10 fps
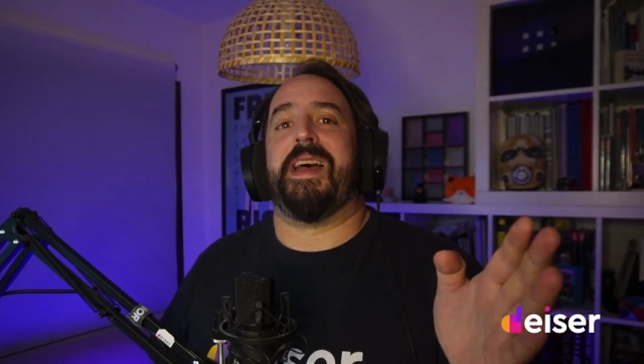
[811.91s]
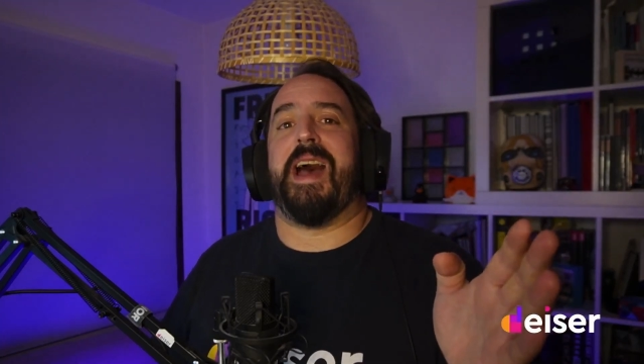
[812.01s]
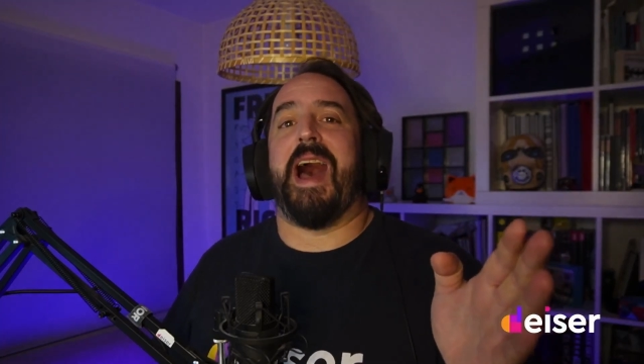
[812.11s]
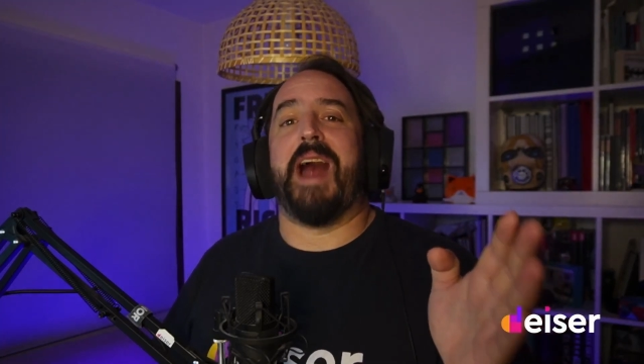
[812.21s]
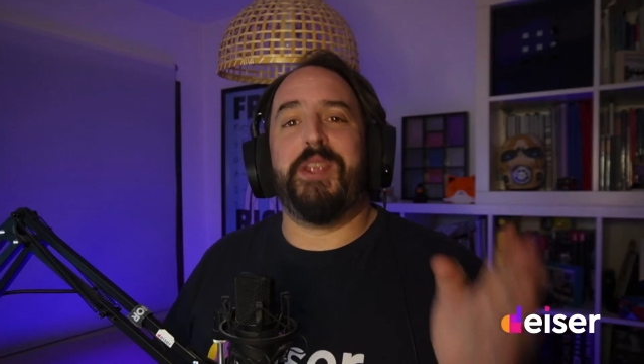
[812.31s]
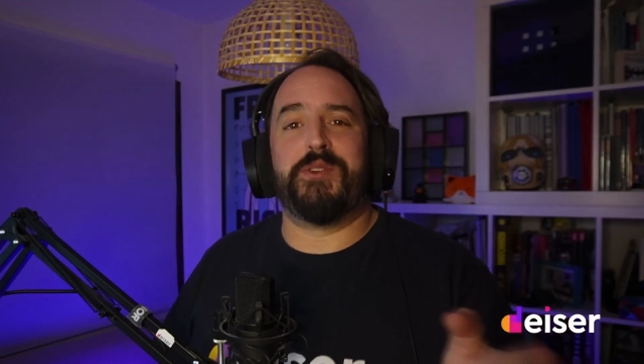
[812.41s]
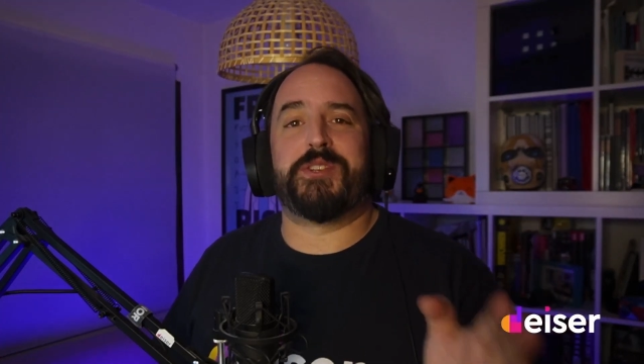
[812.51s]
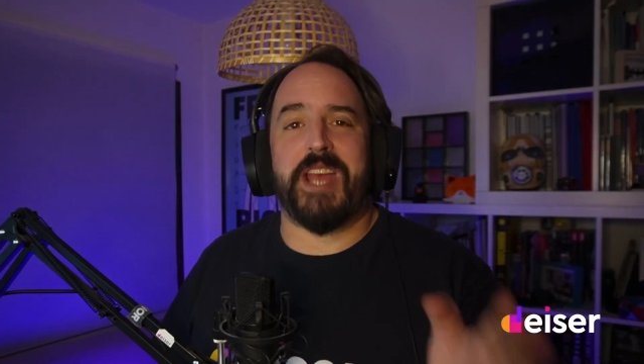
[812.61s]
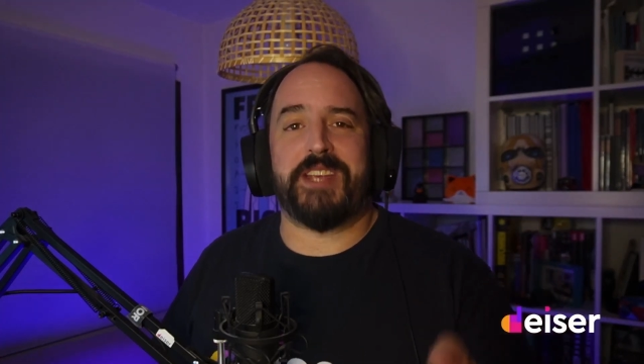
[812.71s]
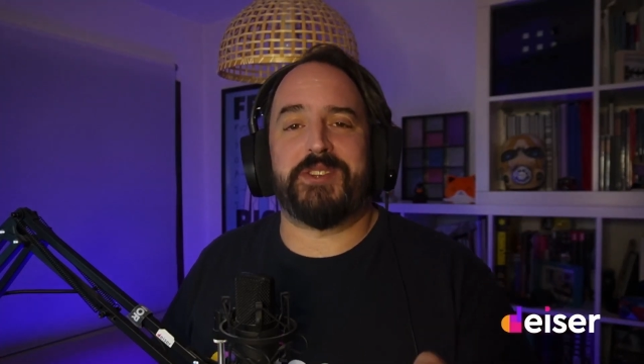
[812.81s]
a new
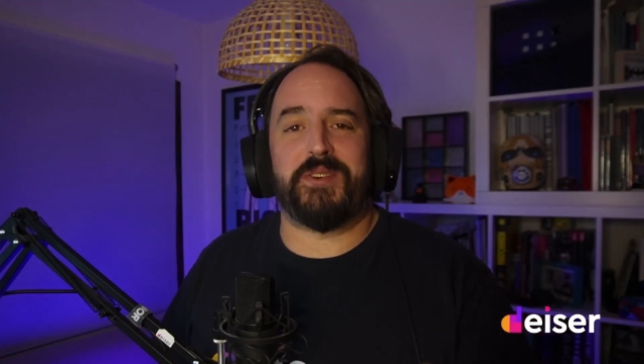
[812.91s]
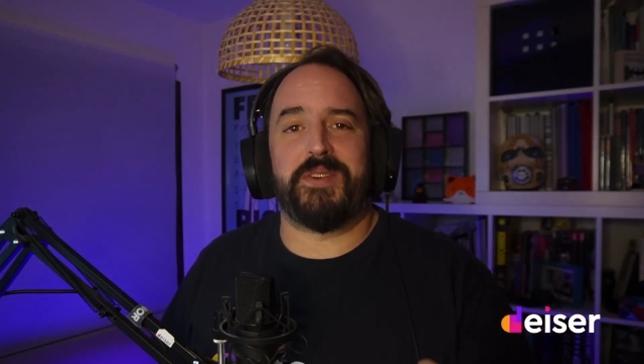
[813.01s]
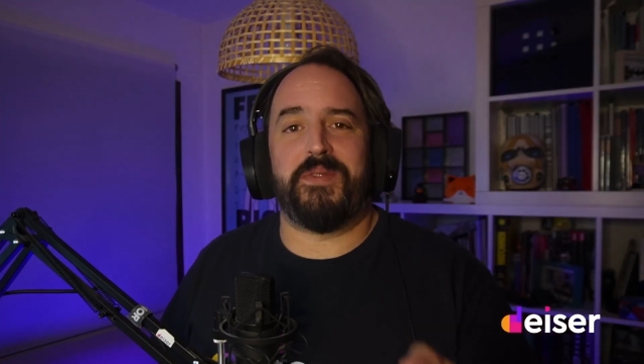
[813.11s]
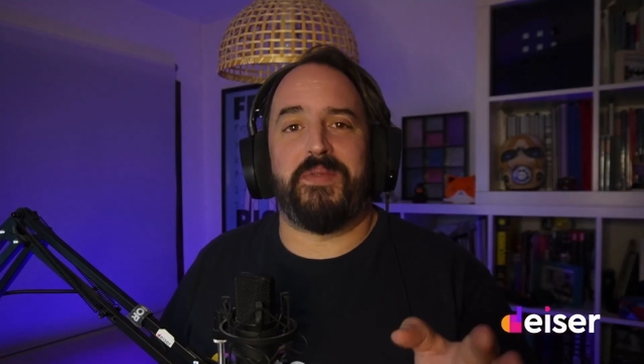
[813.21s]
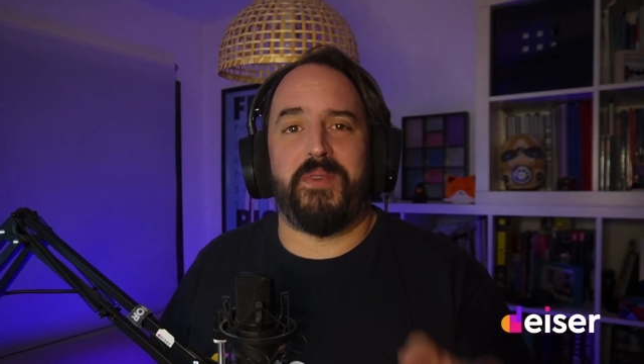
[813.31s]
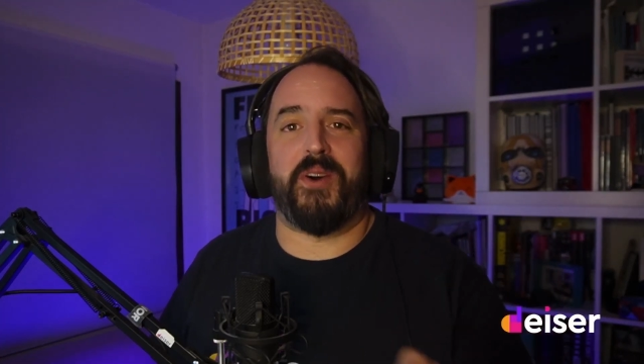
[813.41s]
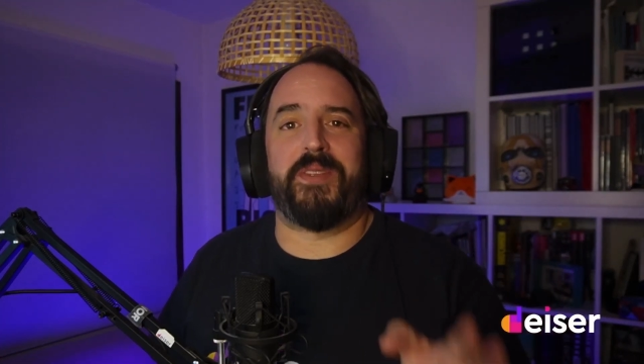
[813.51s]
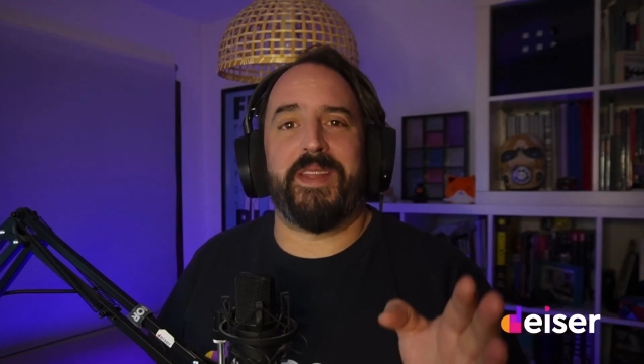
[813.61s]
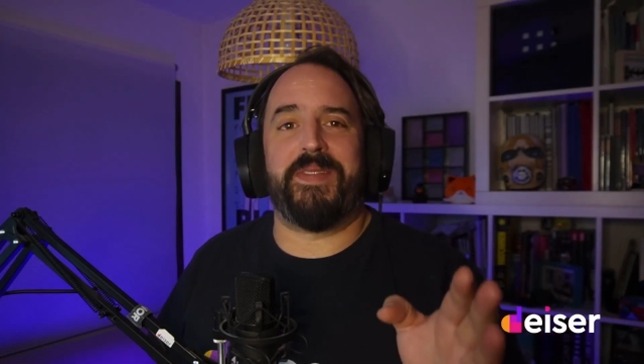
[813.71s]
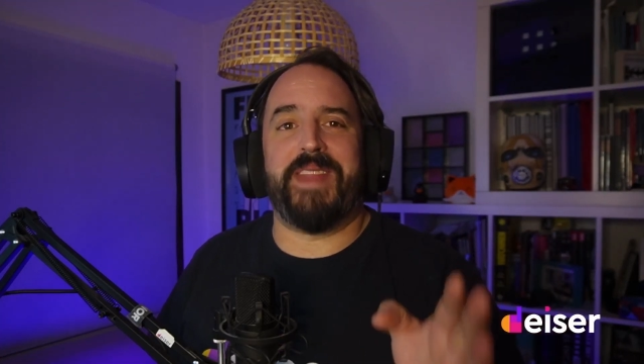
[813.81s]
section for the
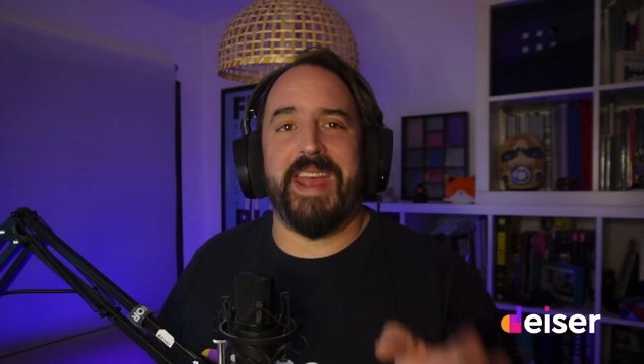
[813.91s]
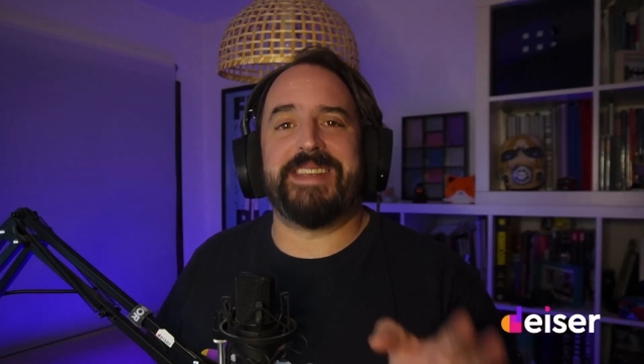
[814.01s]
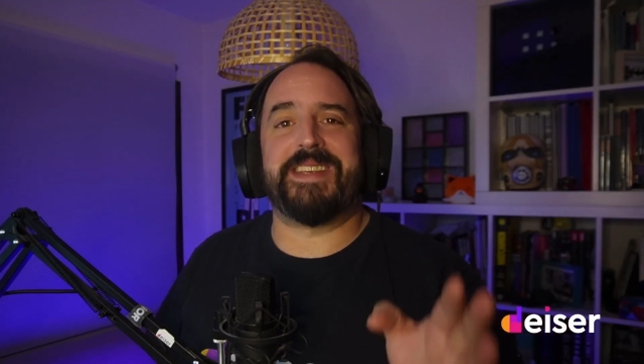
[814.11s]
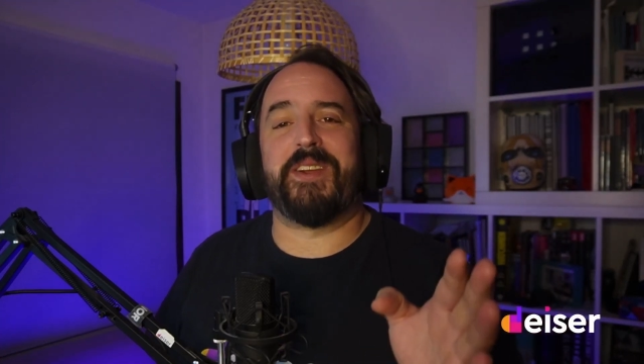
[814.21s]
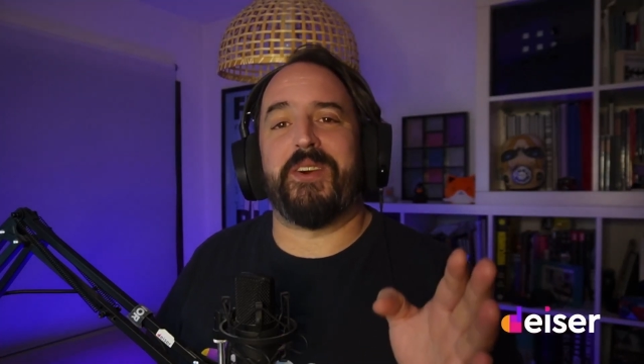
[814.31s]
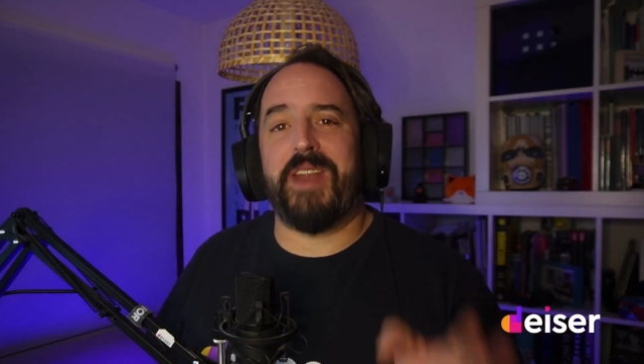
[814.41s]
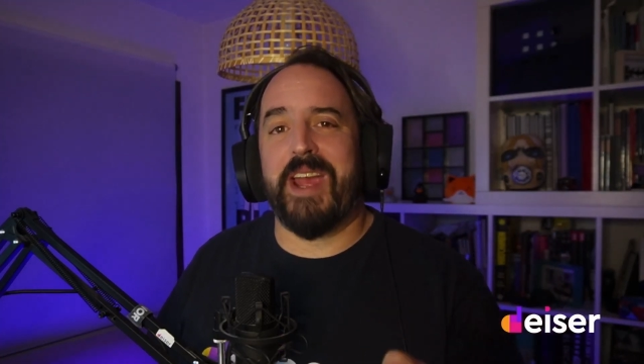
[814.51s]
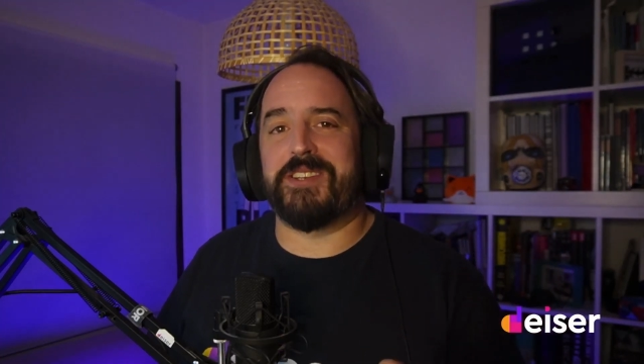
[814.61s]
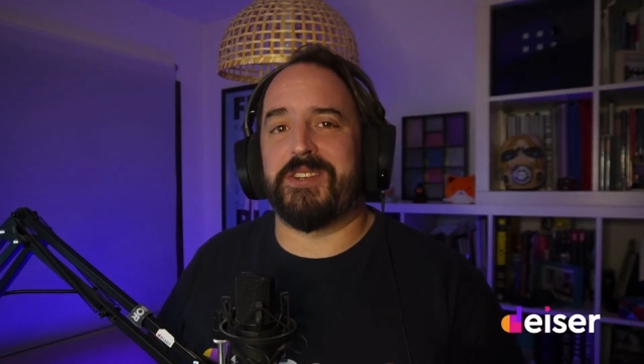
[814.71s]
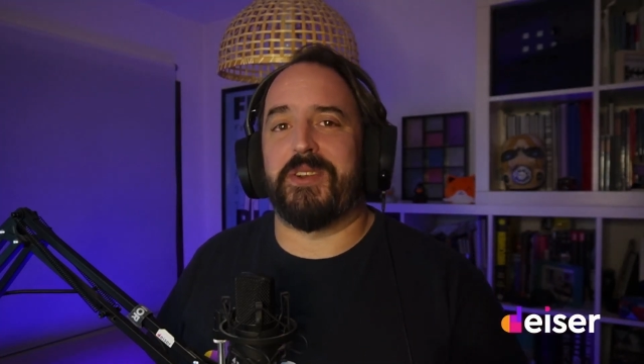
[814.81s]
Deiser
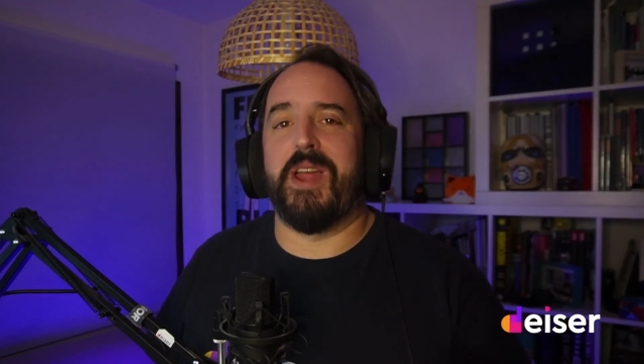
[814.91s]
connection.